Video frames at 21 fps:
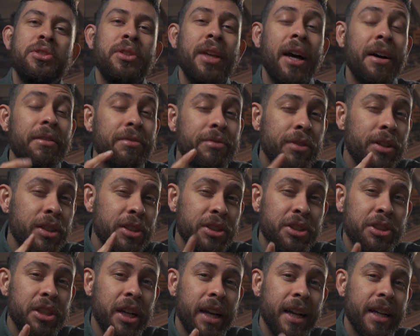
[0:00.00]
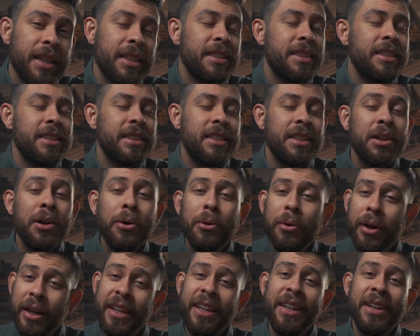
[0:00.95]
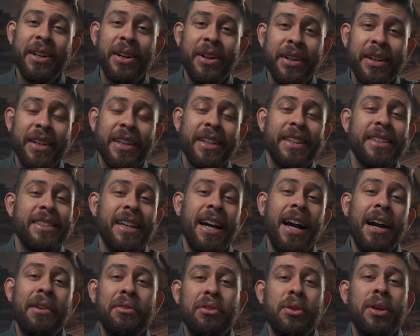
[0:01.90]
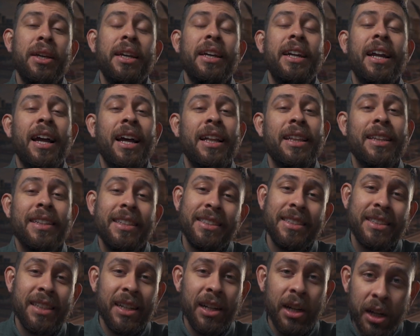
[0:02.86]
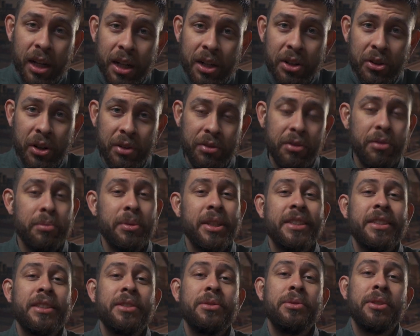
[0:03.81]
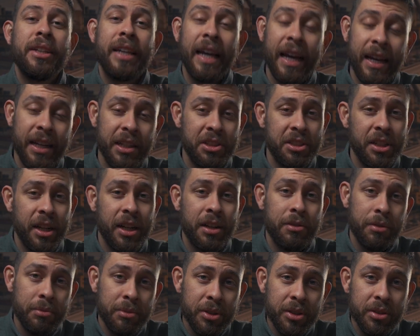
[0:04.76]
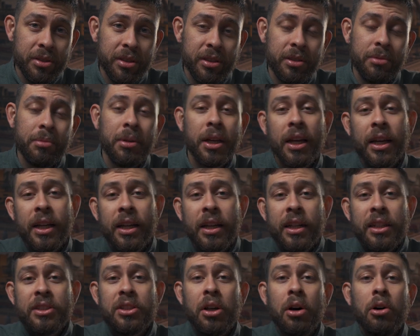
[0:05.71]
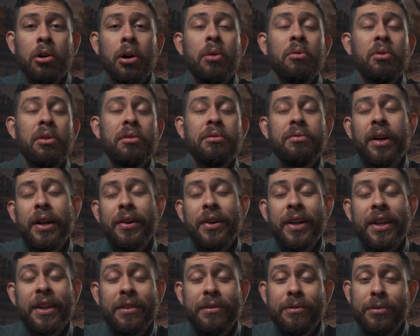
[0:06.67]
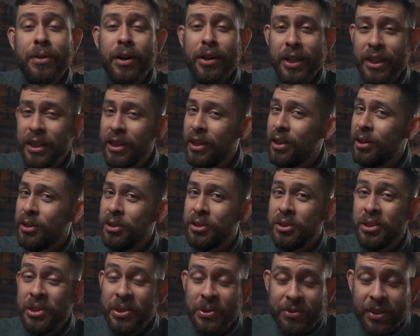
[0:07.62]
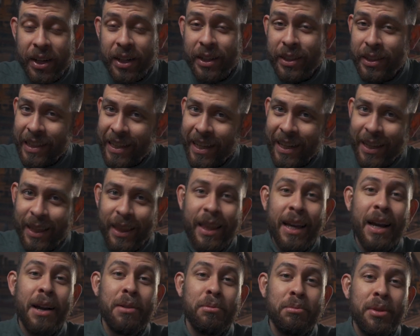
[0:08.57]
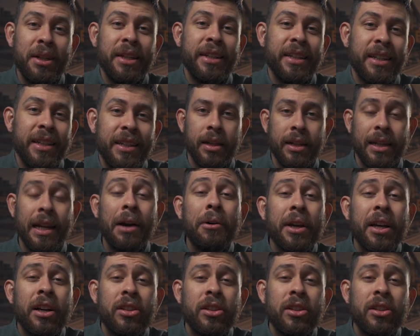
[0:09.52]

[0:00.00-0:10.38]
to that first check, still waiting on it because I have to hit at least 100 for me to get a check from YouTube. So we're very, very close to finally getting that money. Now I